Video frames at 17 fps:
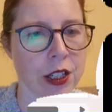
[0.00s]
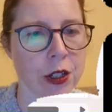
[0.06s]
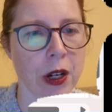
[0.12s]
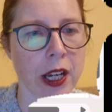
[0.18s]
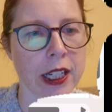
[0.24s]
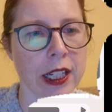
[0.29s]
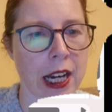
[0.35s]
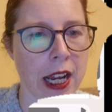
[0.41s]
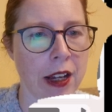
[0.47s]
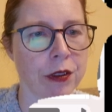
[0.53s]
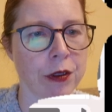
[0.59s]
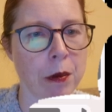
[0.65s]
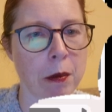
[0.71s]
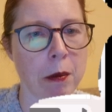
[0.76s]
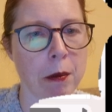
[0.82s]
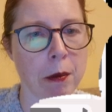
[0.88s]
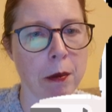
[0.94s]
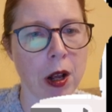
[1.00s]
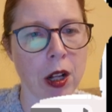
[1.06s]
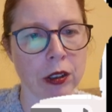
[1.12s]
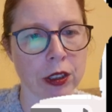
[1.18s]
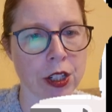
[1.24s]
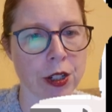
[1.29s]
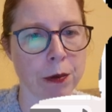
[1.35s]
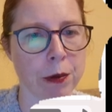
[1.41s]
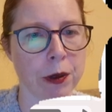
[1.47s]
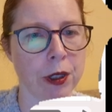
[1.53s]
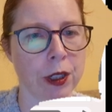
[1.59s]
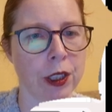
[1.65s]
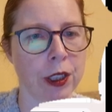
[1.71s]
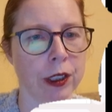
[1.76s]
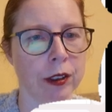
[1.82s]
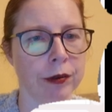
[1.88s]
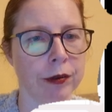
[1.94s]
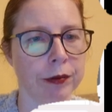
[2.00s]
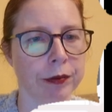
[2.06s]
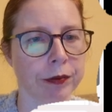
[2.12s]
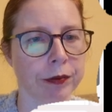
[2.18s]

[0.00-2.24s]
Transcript: so I can have multiple